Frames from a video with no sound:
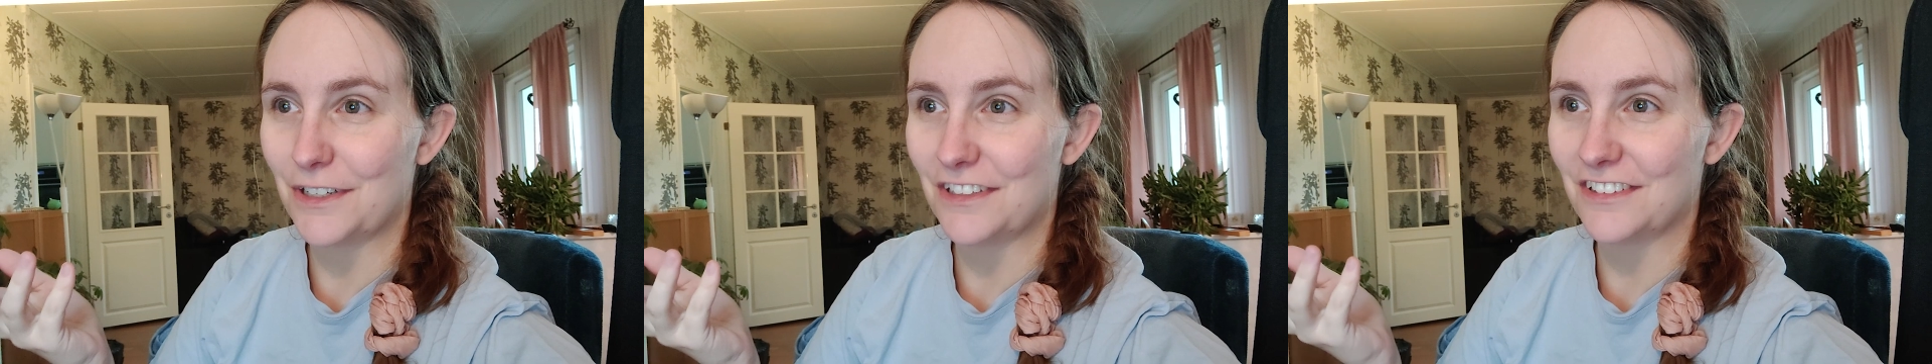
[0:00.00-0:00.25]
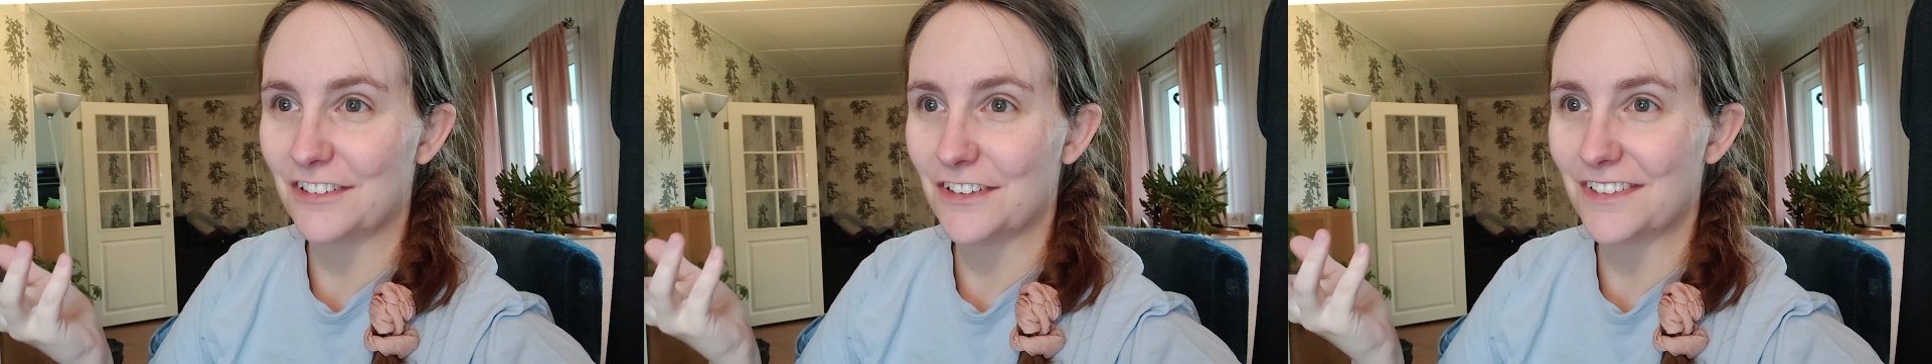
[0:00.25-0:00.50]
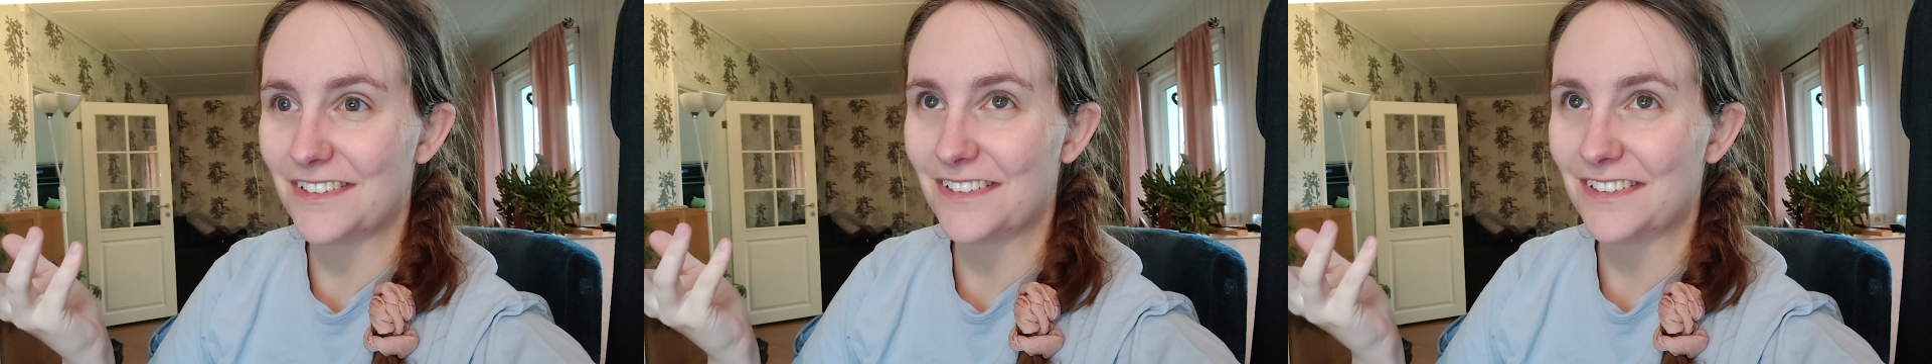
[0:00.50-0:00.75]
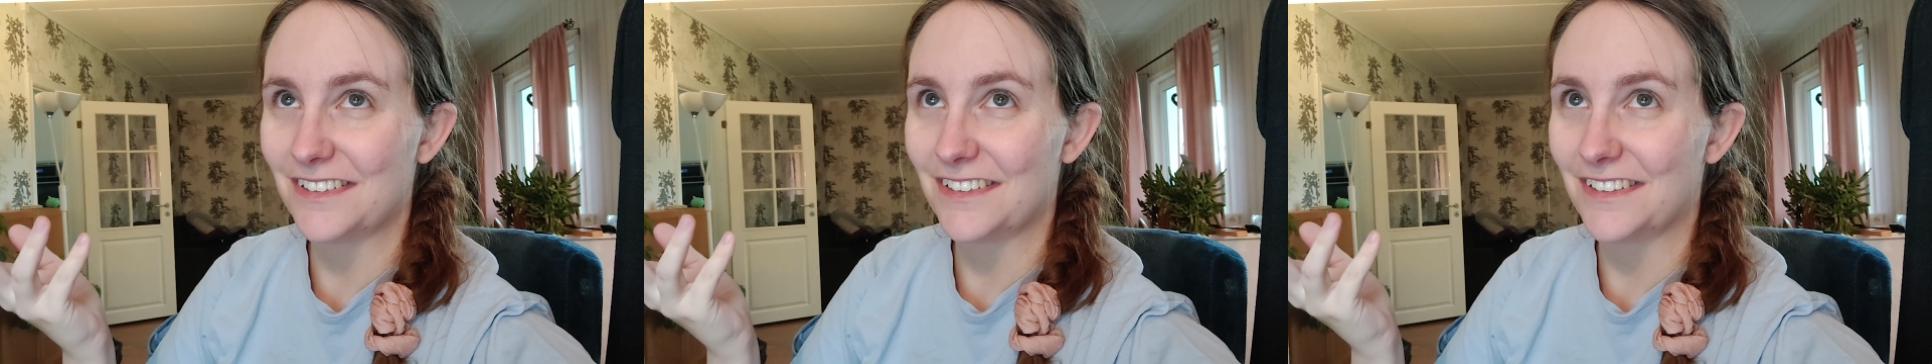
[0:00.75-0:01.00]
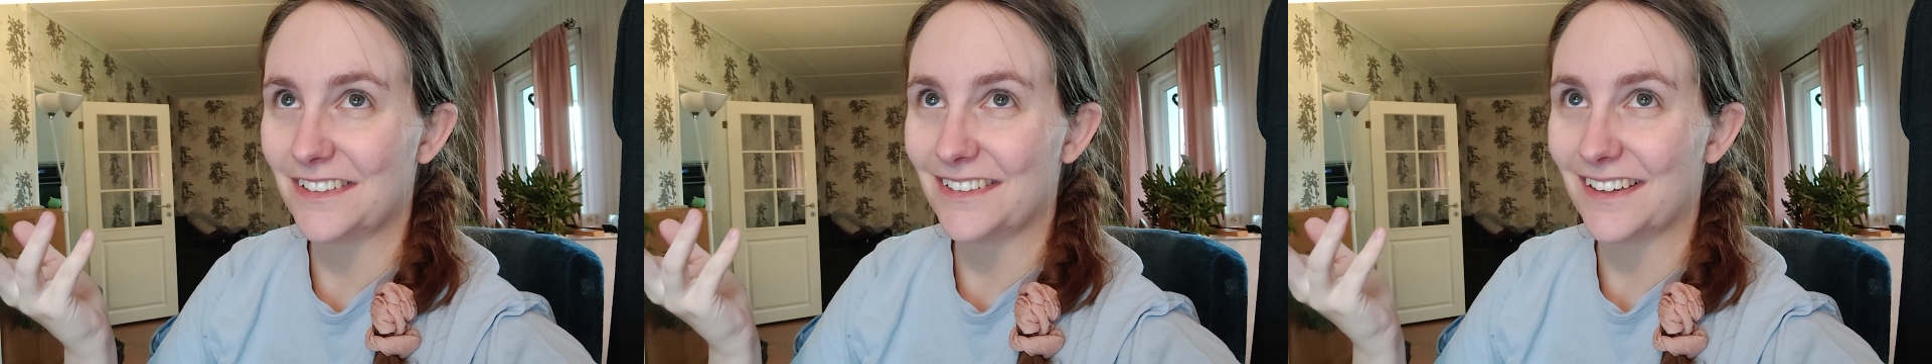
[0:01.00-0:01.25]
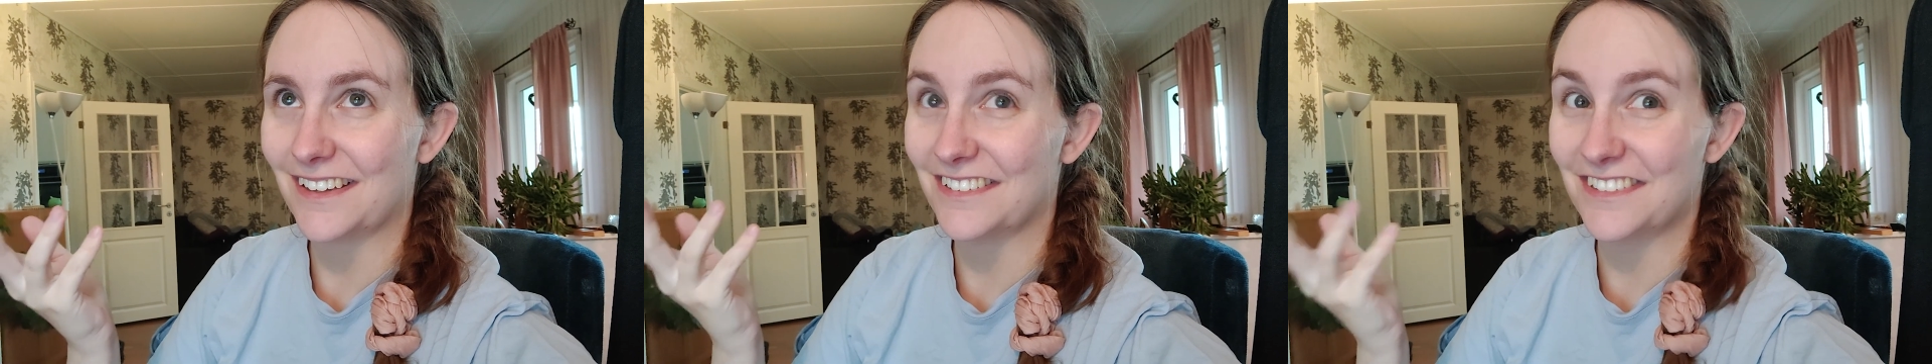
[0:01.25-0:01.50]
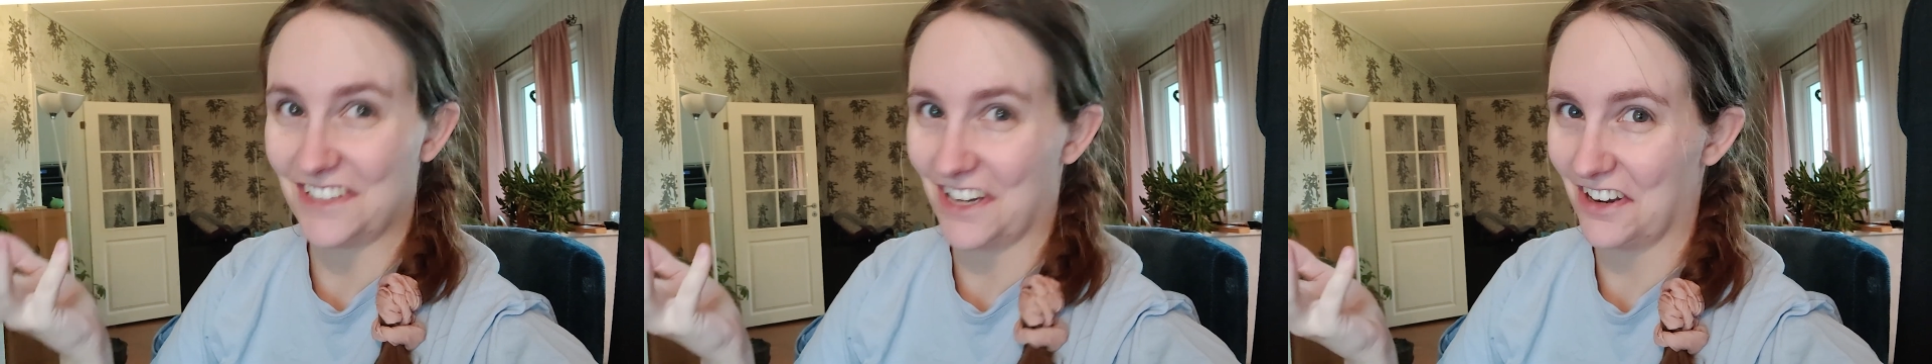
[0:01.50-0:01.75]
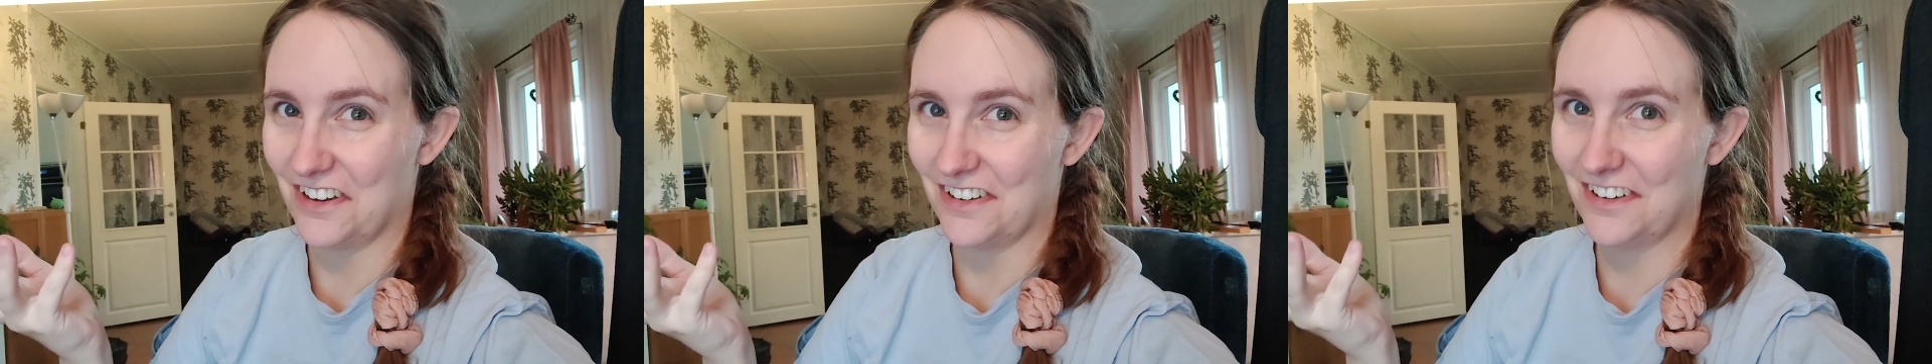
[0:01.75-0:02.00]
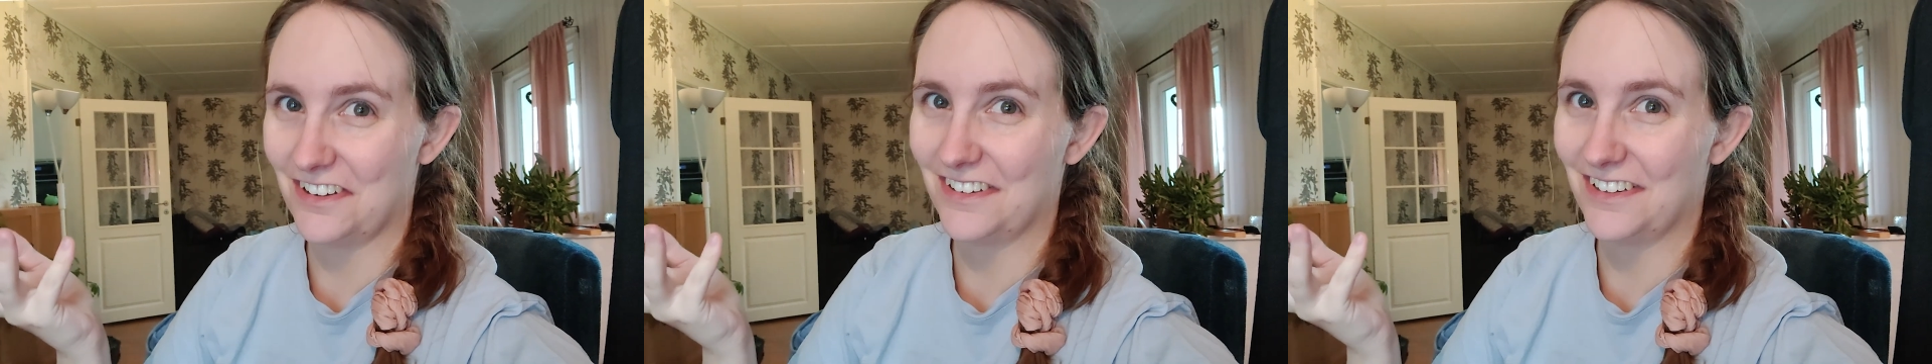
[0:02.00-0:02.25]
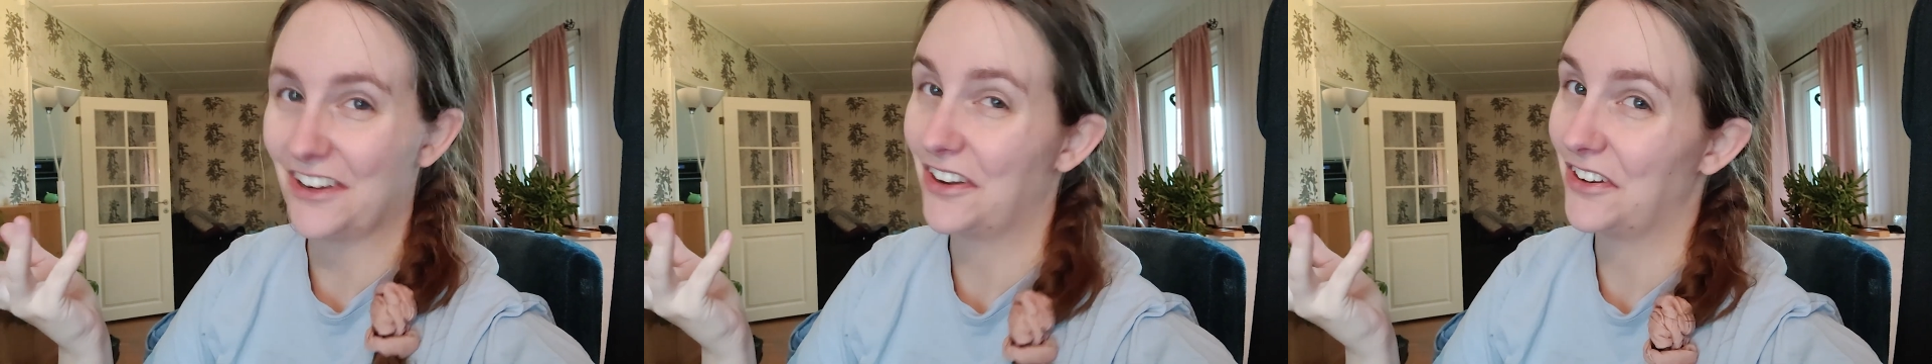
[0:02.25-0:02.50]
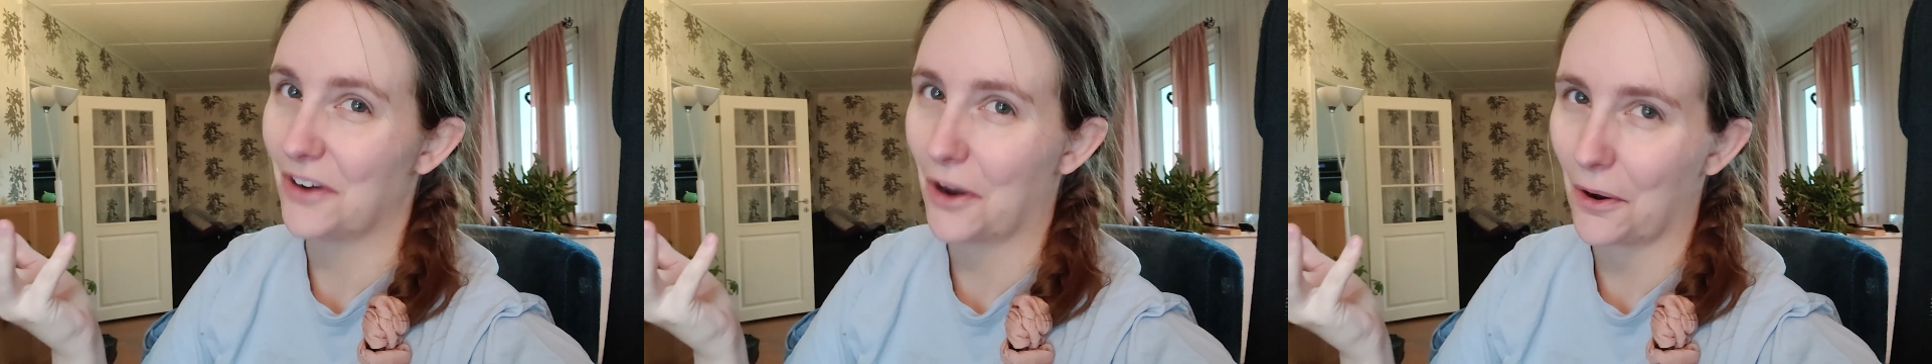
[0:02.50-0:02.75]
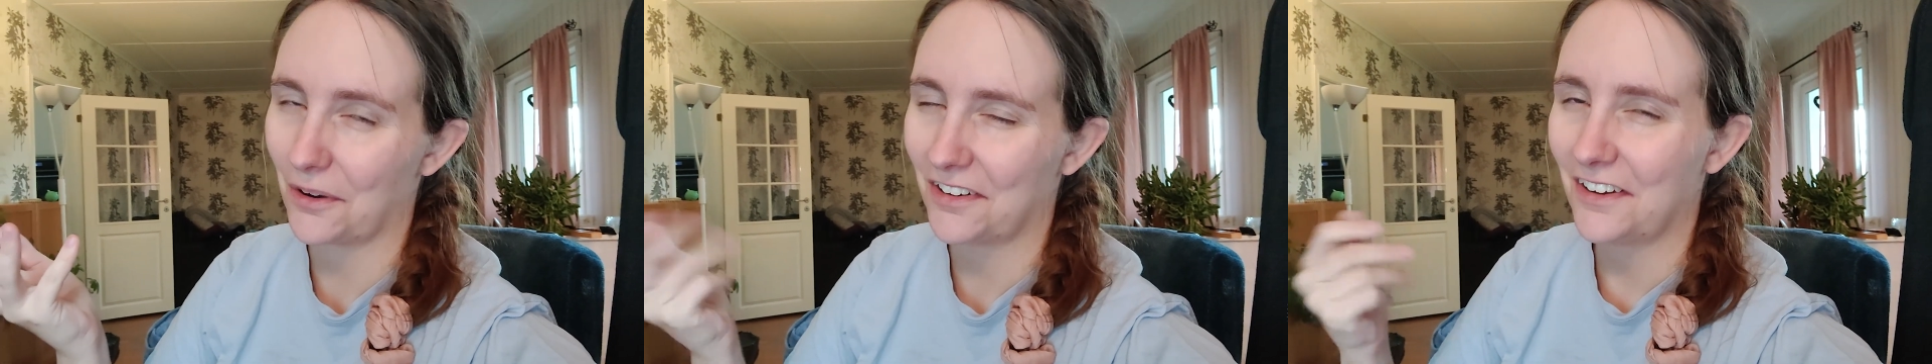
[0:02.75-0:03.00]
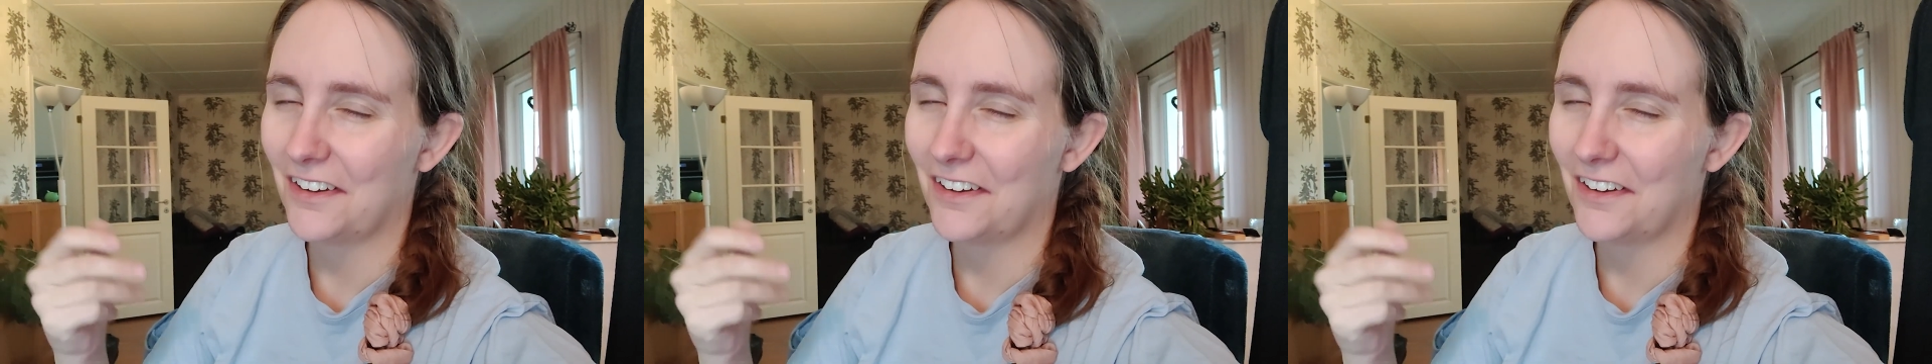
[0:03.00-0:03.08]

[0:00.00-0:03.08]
but it's not a stunner, you know.